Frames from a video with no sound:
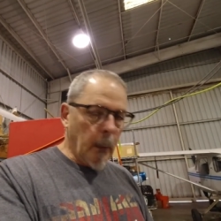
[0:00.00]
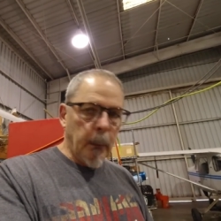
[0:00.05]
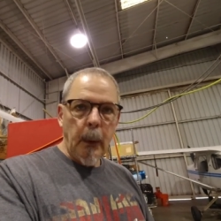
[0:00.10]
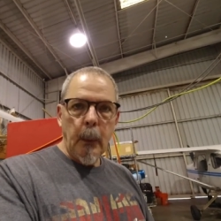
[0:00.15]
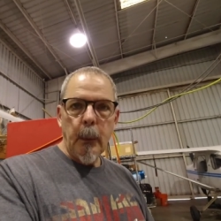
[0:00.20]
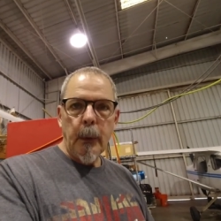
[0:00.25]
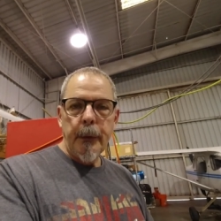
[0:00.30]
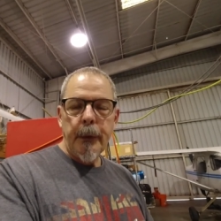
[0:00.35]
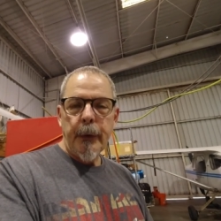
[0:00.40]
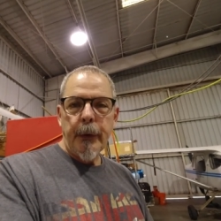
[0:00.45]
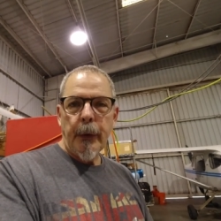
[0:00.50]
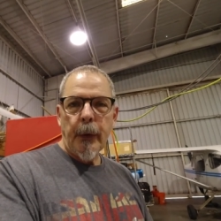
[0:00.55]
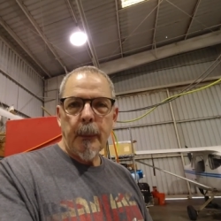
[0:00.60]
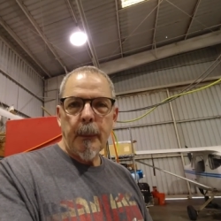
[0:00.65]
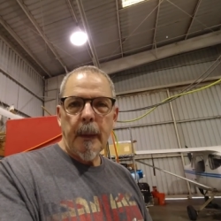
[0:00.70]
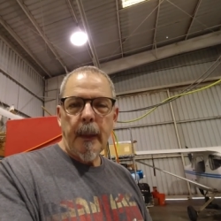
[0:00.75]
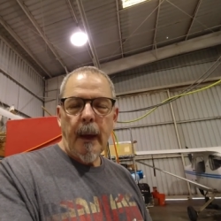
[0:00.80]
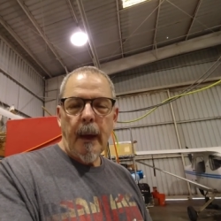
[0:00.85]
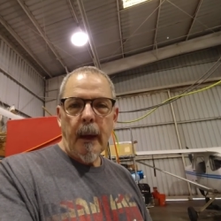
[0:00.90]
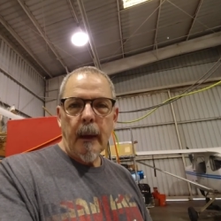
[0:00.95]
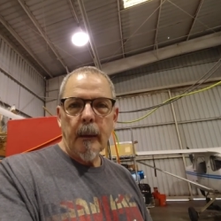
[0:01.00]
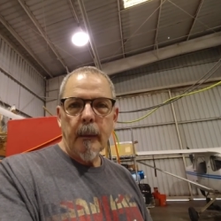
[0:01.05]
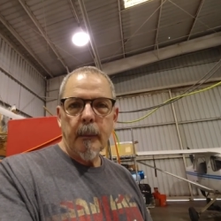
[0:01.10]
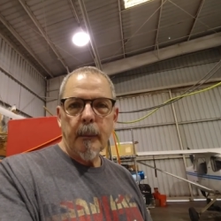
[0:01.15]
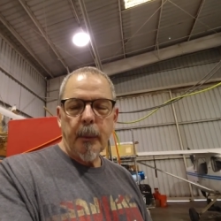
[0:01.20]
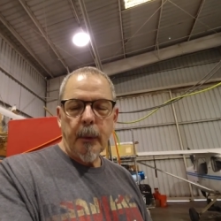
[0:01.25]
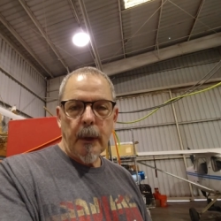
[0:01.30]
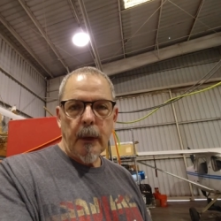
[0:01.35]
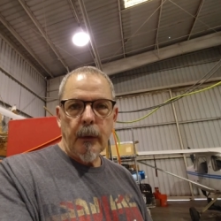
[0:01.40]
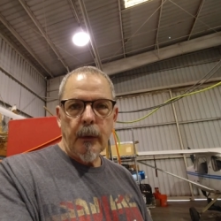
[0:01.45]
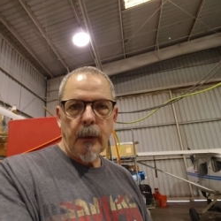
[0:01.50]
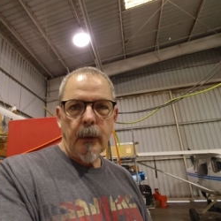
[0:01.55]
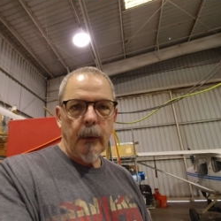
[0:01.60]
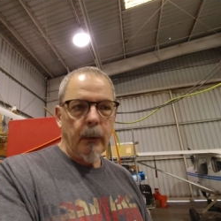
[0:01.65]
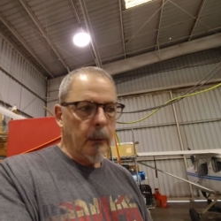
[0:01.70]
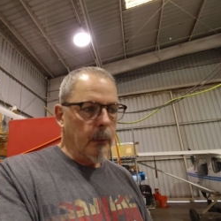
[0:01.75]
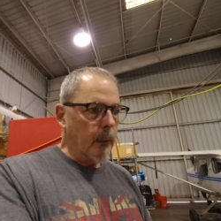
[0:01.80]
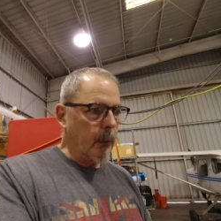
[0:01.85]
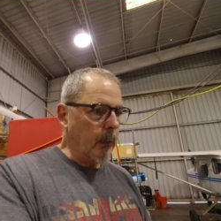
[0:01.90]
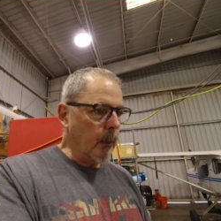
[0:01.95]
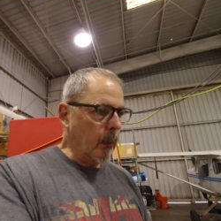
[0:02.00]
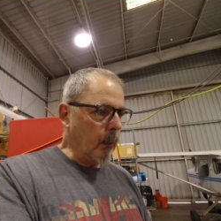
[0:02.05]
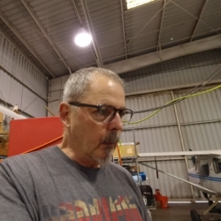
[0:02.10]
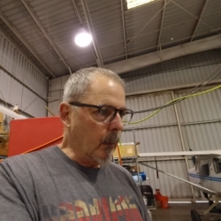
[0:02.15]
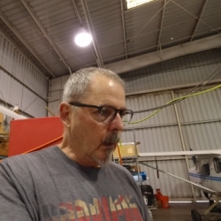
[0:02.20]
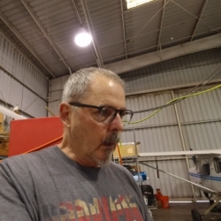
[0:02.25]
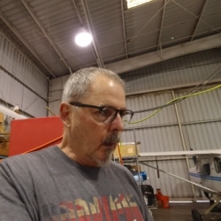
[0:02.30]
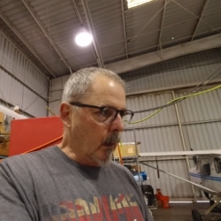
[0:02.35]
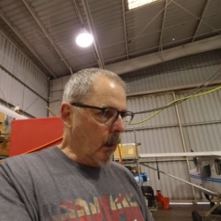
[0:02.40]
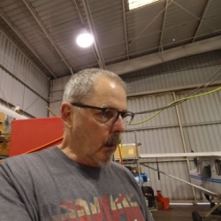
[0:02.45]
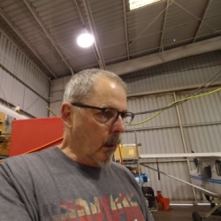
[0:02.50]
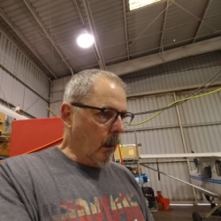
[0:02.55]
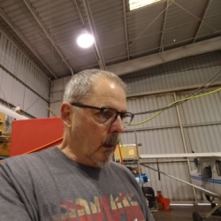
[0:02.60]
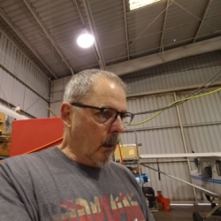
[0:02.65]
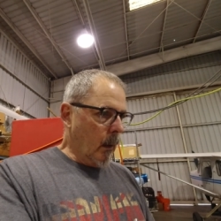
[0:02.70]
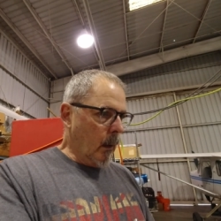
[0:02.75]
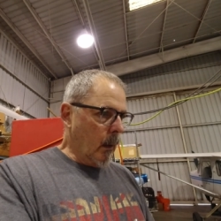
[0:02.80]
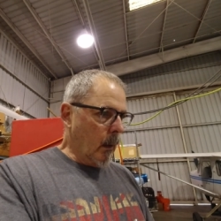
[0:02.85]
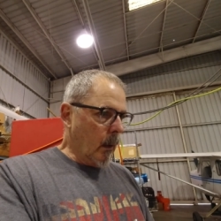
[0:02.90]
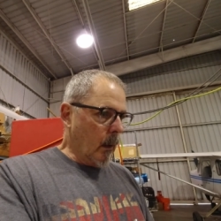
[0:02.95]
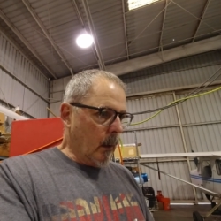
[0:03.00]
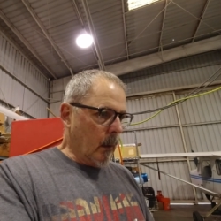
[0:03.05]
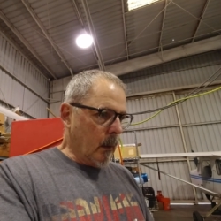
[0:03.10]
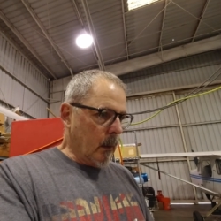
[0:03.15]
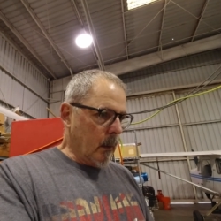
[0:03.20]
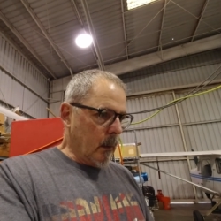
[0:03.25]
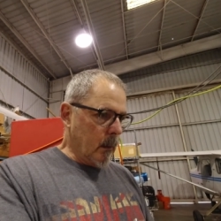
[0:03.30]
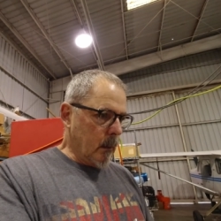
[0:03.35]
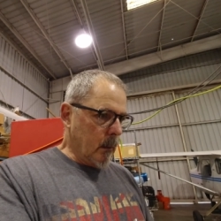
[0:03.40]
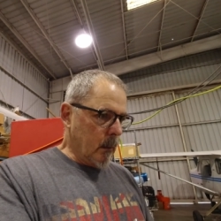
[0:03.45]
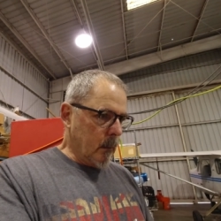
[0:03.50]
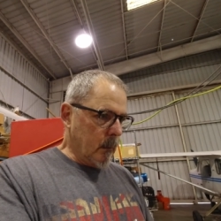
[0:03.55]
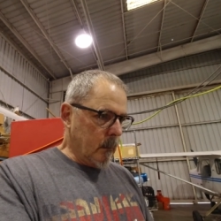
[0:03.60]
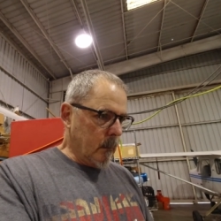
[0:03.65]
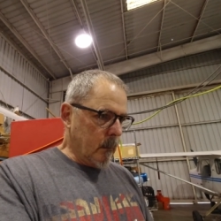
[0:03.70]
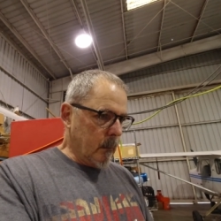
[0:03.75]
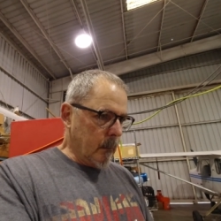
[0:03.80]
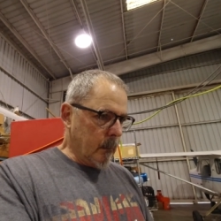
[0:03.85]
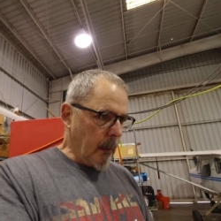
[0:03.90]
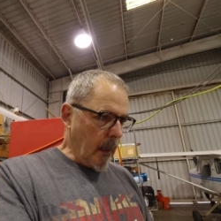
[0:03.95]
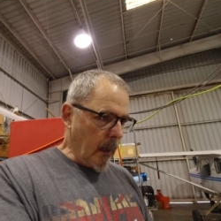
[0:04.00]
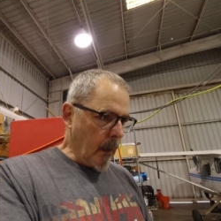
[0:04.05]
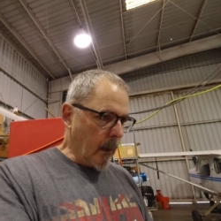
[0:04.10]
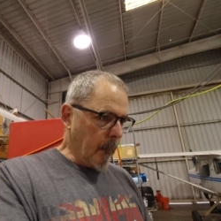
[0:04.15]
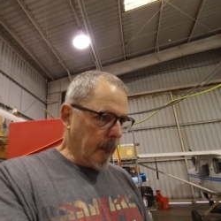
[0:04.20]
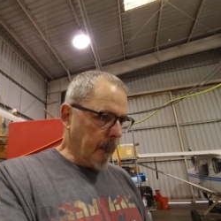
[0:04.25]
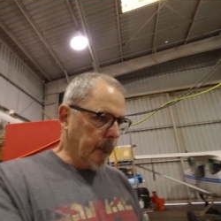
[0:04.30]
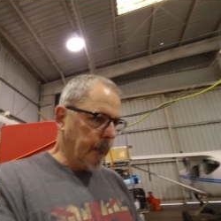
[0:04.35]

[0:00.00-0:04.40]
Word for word: we will determine that pretty soon. So um, yeah,